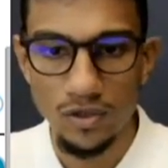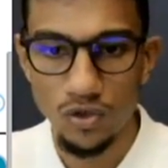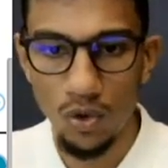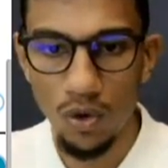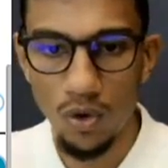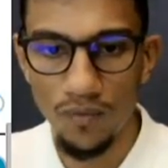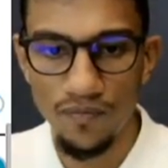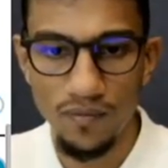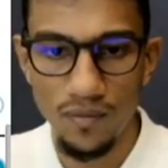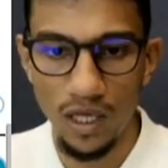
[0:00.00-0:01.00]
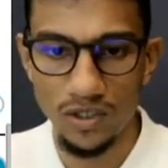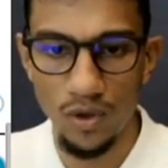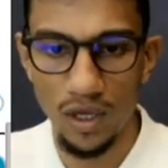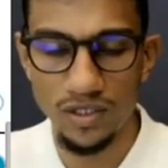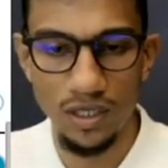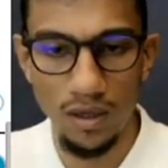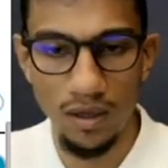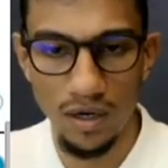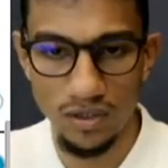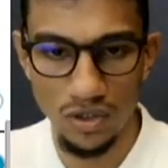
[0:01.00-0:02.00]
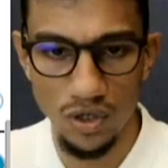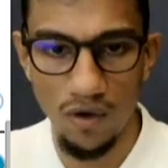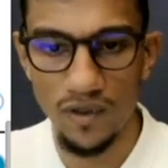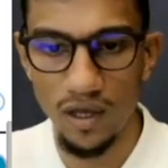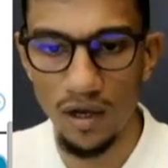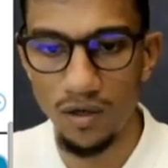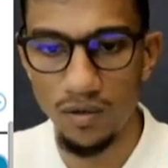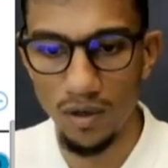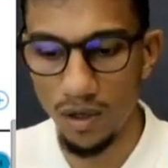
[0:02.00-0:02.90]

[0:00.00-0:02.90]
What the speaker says: So yes, you can see the rest of the